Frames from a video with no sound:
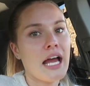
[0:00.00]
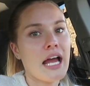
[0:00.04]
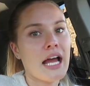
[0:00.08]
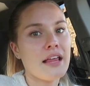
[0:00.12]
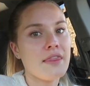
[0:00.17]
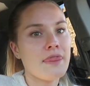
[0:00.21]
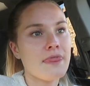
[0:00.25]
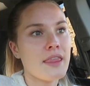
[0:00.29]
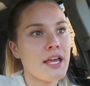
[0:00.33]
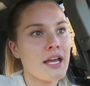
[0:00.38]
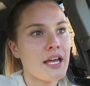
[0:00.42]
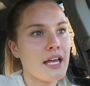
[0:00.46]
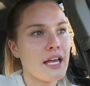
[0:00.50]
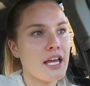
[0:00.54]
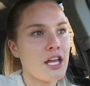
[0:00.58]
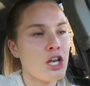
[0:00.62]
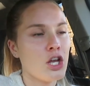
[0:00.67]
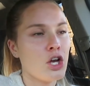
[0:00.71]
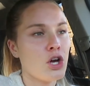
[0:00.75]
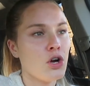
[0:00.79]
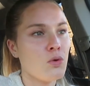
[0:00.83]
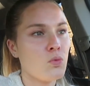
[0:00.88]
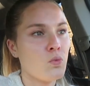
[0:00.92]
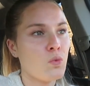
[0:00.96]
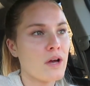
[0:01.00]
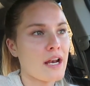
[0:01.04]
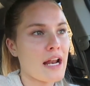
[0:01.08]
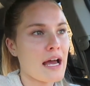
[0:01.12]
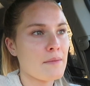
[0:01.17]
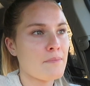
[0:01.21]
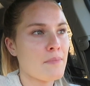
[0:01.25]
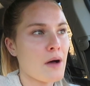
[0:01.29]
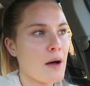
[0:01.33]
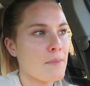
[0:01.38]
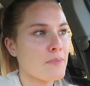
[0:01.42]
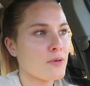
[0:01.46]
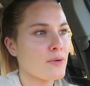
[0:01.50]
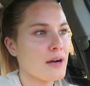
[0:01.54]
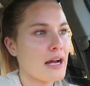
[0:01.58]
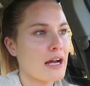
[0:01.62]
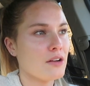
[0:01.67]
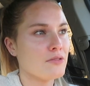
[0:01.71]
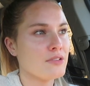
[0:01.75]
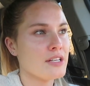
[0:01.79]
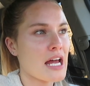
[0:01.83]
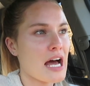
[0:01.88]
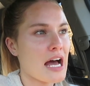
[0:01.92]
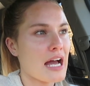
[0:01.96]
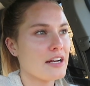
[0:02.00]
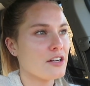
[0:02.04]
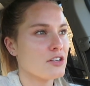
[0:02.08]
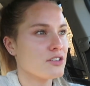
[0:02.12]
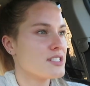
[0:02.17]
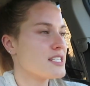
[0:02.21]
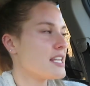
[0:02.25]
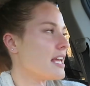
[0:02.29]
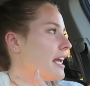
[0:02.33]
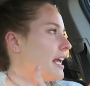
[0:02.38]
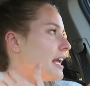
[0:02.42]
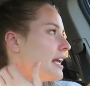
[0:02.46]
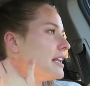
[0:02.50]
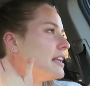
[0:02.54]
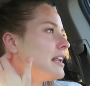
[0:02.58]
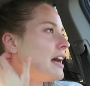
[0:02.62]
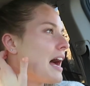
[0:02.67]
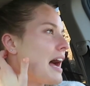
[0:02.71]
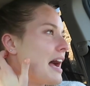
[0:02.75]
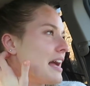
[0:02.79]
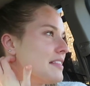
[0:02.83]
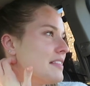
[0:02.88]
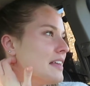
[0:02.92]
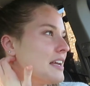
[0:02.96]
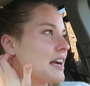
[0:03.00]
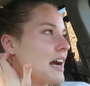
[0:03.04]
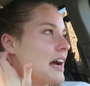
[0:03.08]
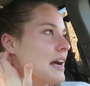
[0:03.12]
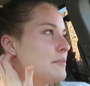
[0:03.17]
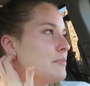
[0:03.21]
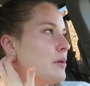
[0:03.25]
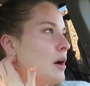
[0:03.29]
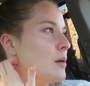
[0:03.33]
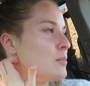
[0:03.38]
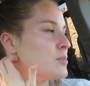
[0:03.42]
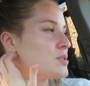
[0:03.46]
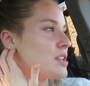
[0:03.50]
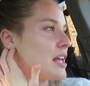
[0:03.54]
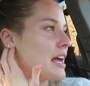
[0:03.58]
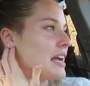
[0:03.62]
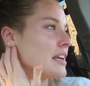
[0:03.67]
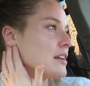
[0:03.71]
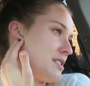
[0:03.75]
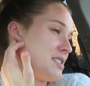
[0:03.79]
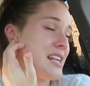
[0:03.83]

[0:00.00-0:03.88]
And then when I pump around 9 or 10, I think I pumped like,